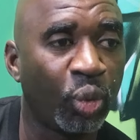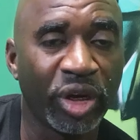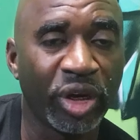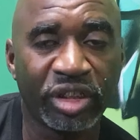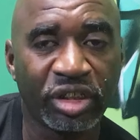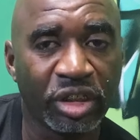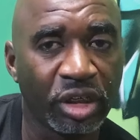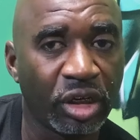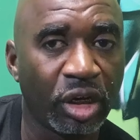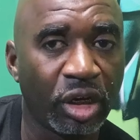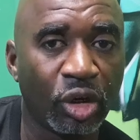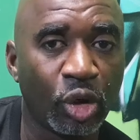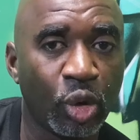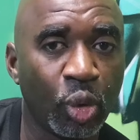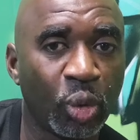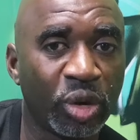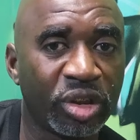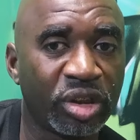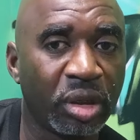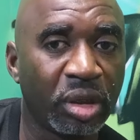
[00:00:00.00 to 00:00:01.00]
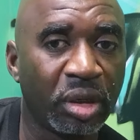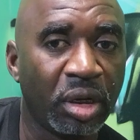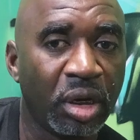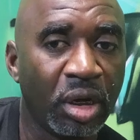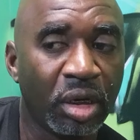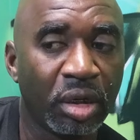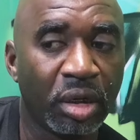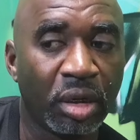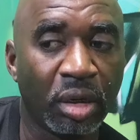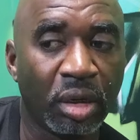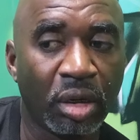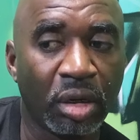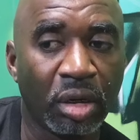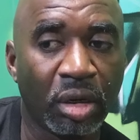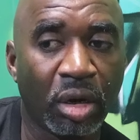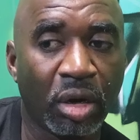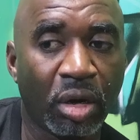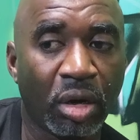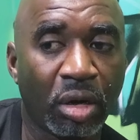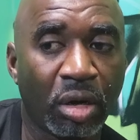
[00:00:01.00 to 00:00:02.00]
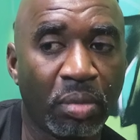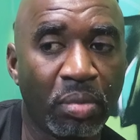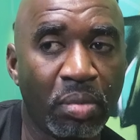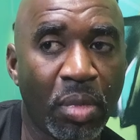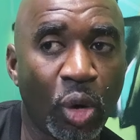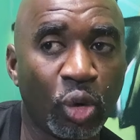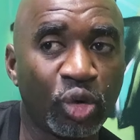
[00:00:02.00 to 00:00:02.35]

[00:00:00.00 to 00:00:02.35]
richer, who was the the uh,